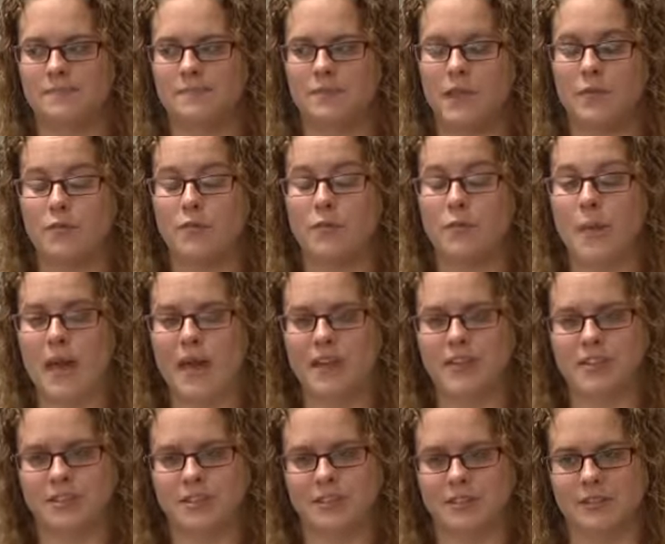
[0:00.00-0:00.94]

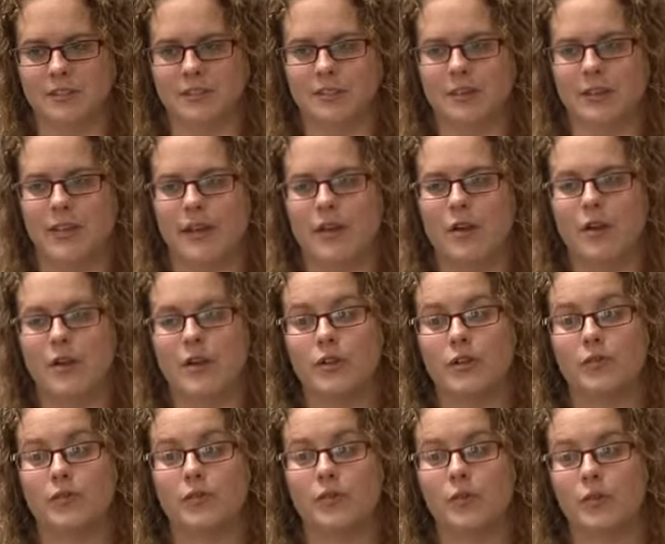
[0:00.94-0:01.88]
information, so that going
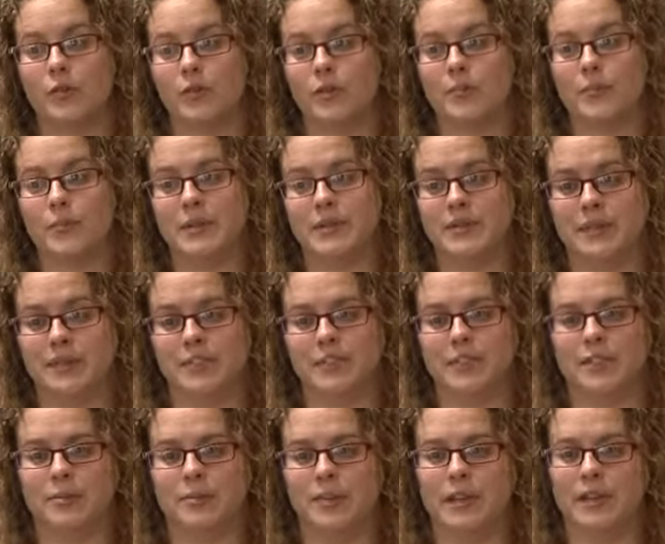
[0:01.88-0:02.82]
forward,
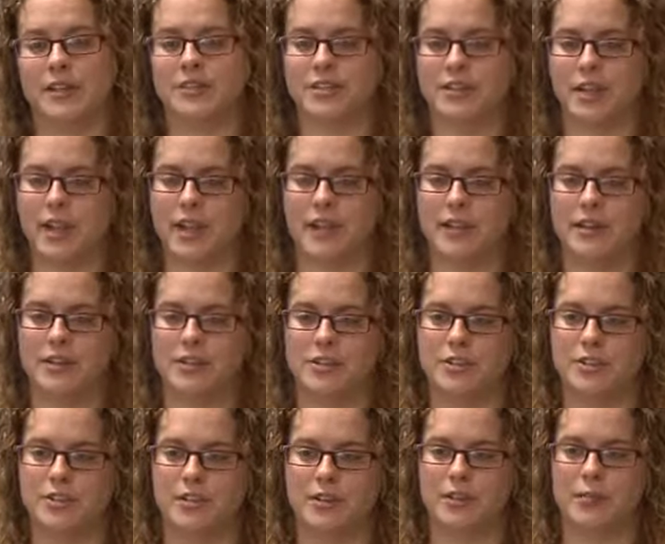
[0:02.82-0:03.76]
potentially we can
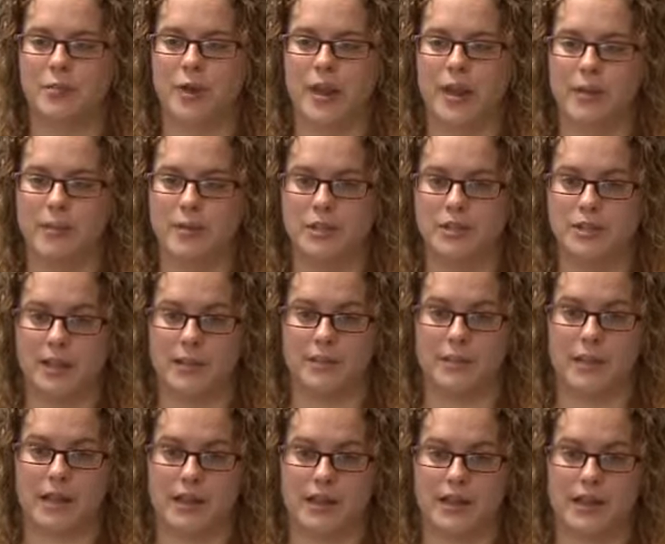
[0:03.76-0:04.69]
change, the way in which
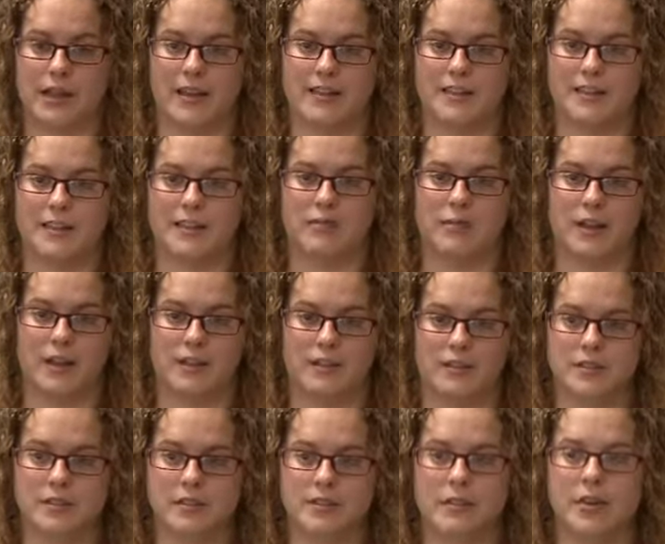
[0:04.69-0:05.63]
government allocates their
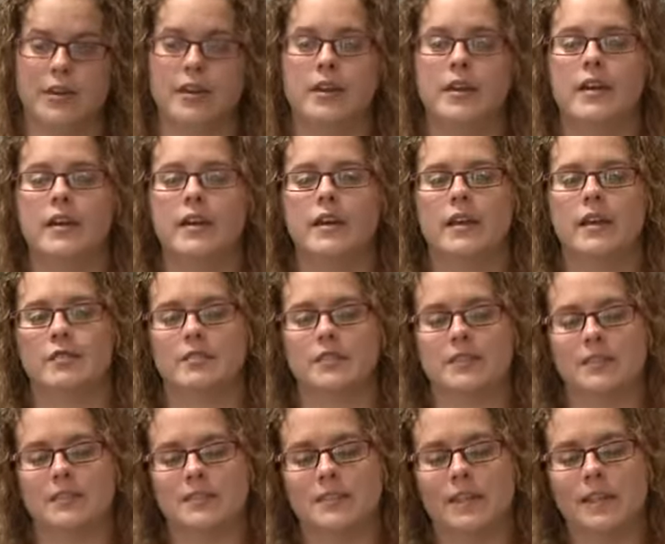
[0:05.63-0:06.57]
funds. So if a
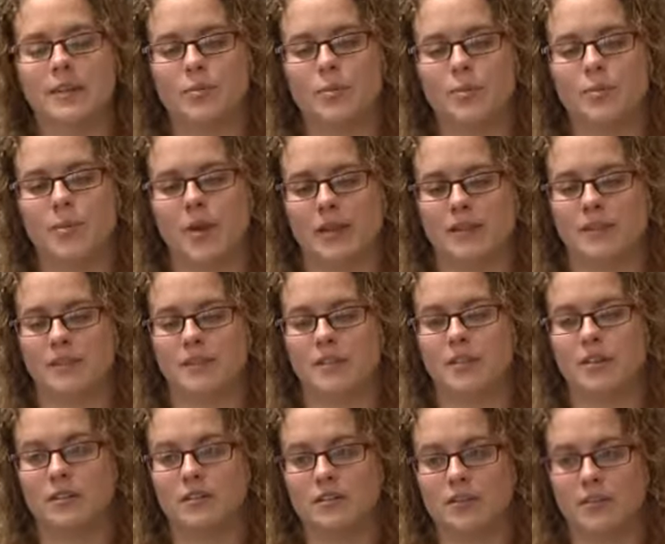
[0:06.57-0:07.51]
sustainable price is
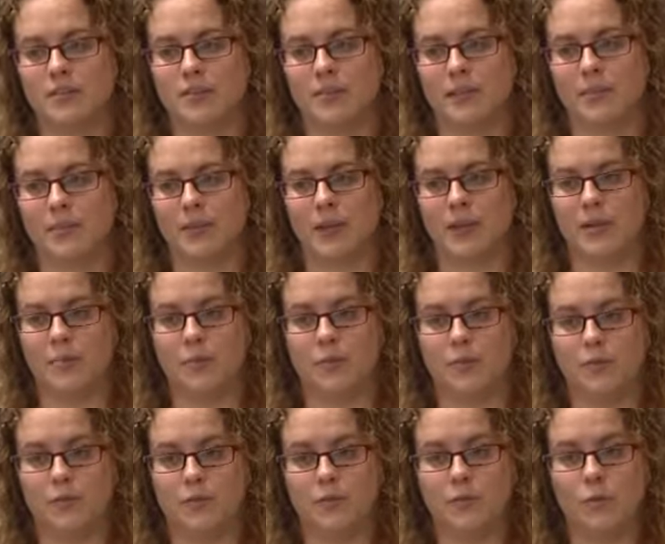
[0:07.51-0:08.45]
constantly being
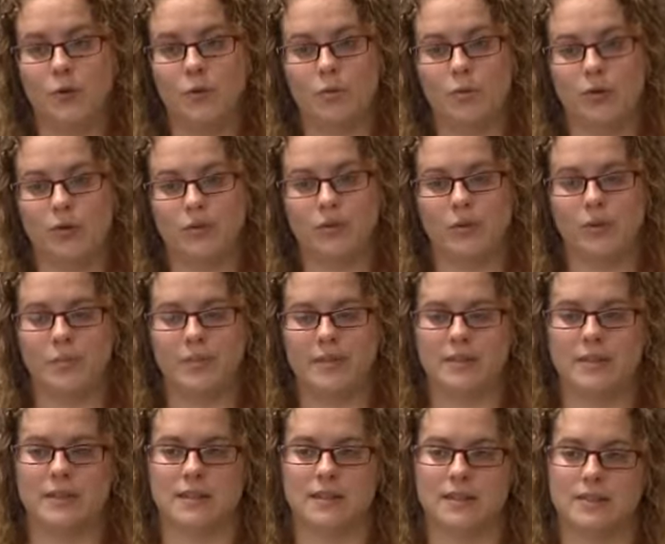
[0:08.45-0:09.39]
put forward for a
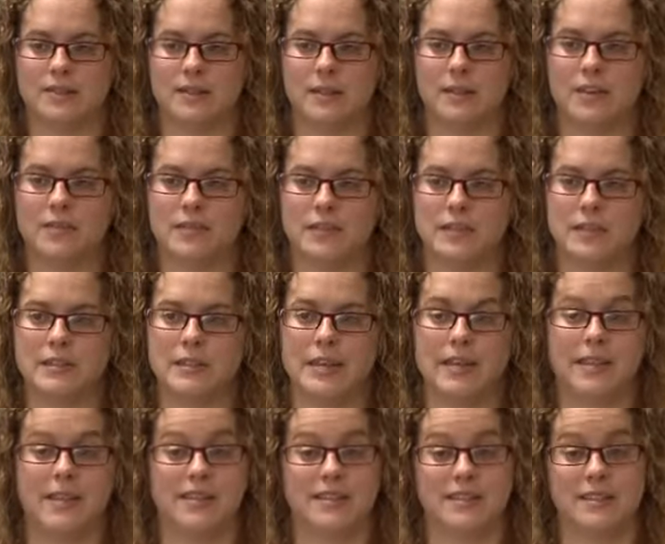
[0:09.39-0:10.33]
particular service
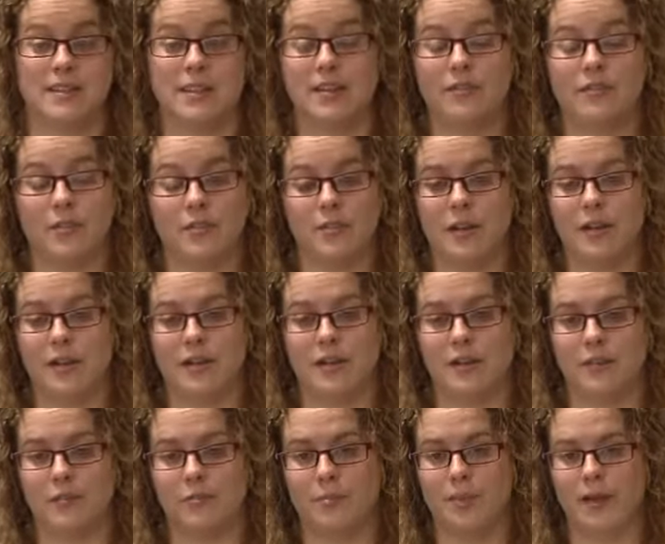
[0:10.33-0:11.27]
and there's never been
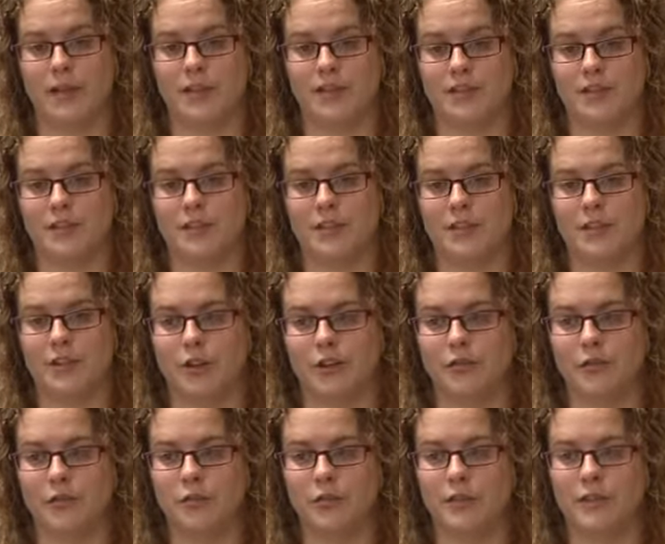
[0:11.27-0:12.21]
enough money to,
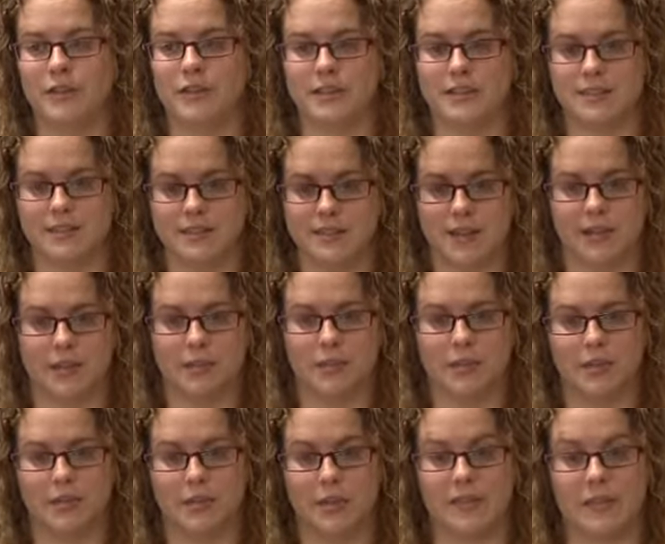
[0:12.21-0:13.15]
fully
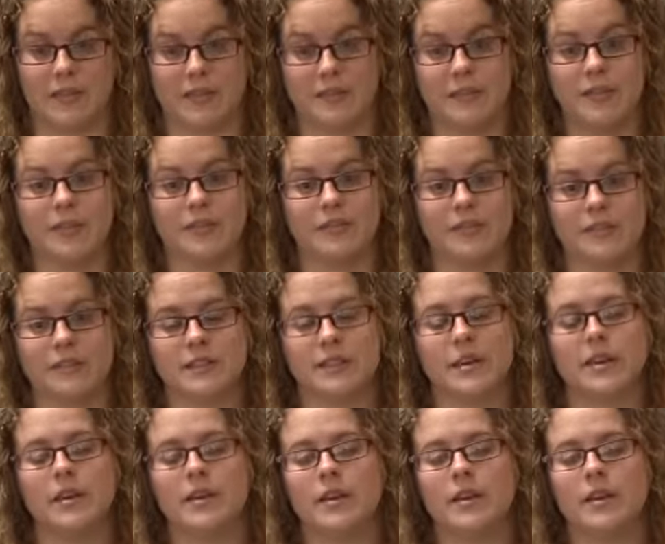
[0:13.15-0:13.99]
sustainably fund that service,